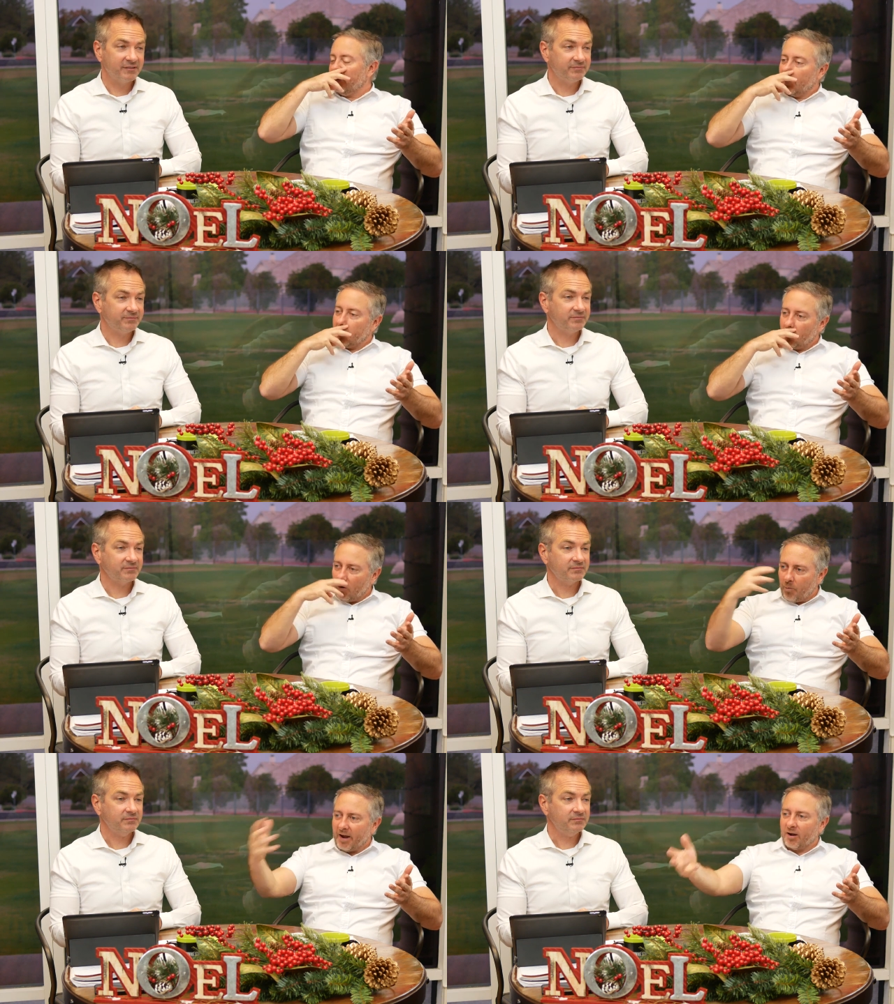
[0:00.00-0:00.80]
Speaker 1: And then you
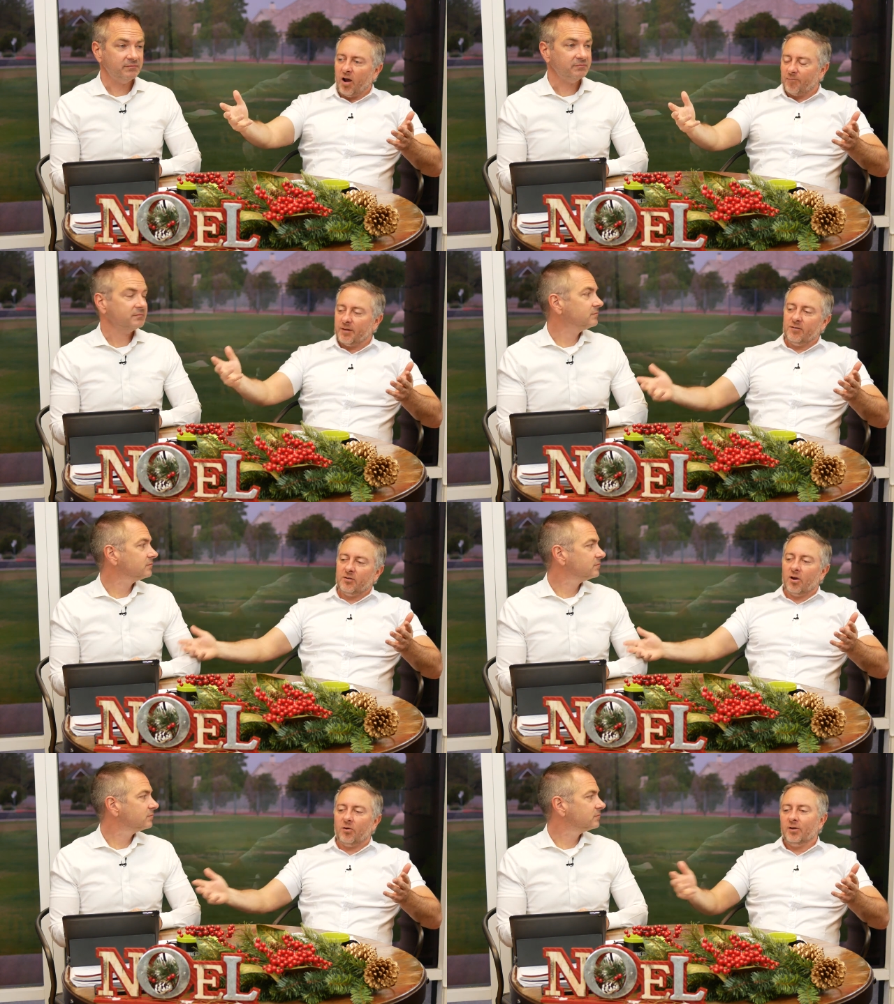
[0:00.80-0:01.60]
go back off, but you
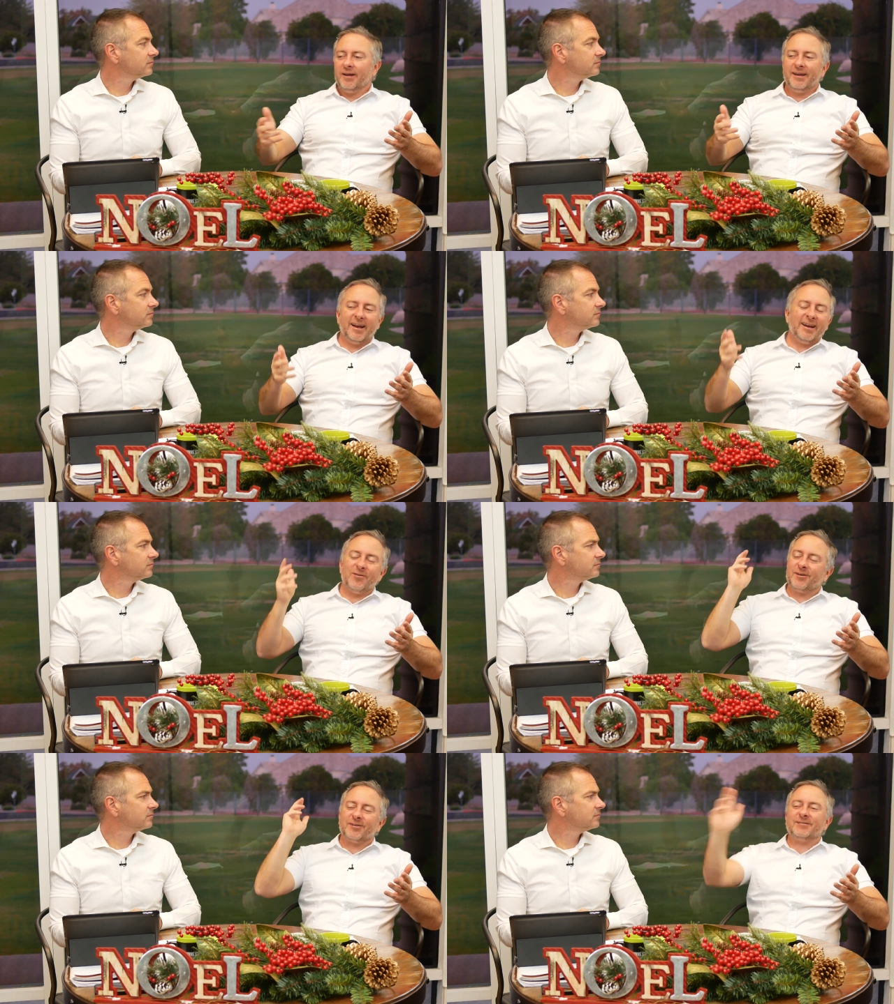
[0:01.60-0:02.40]
can go, I
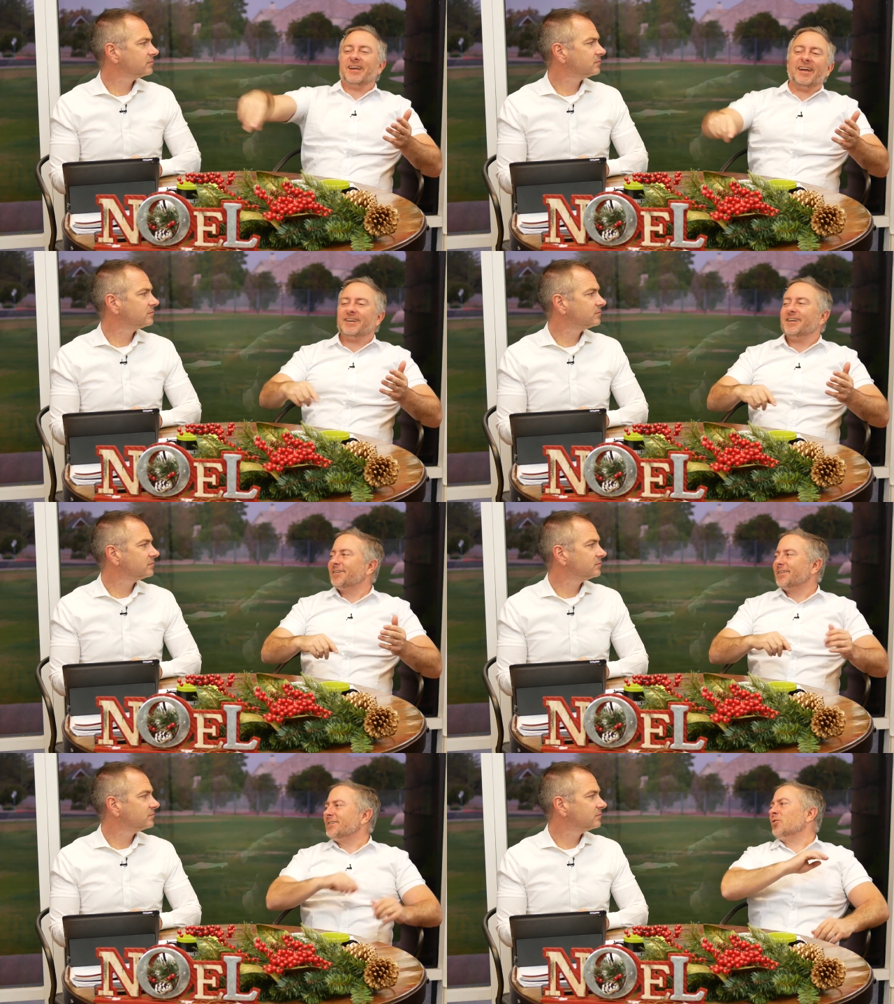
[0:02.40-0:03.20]
know Uncle Ted.
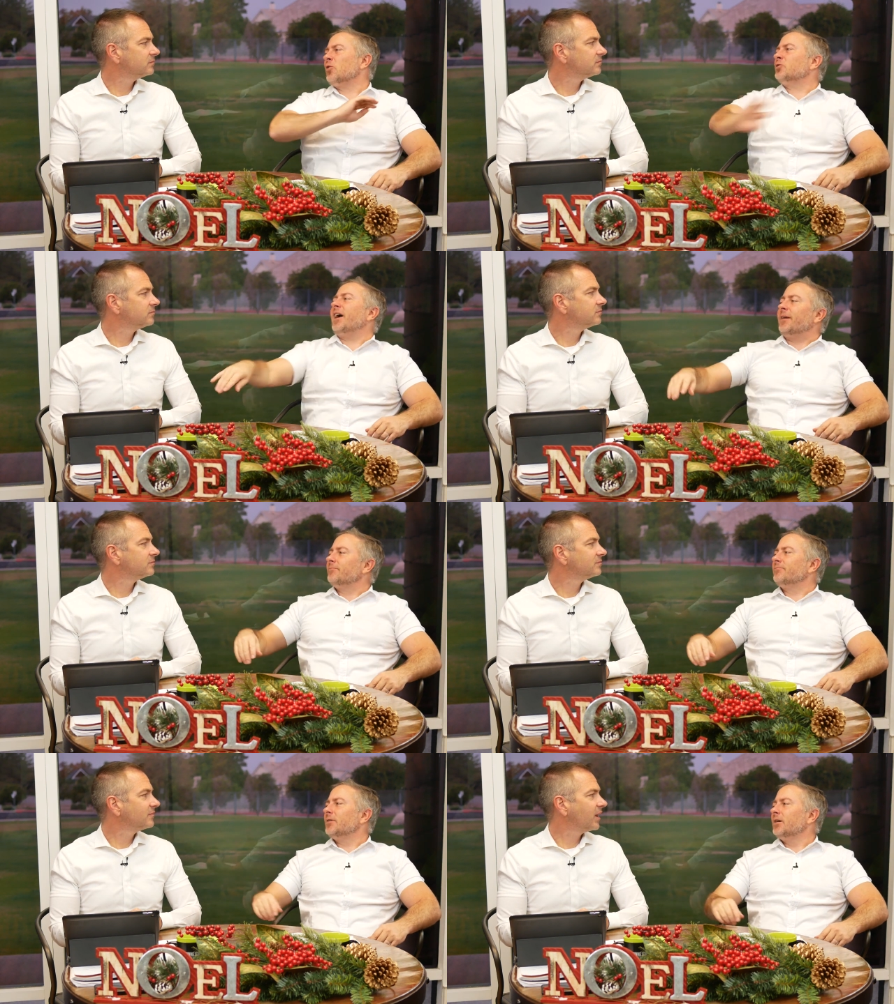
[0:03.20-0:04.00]
That's Uncle Ted.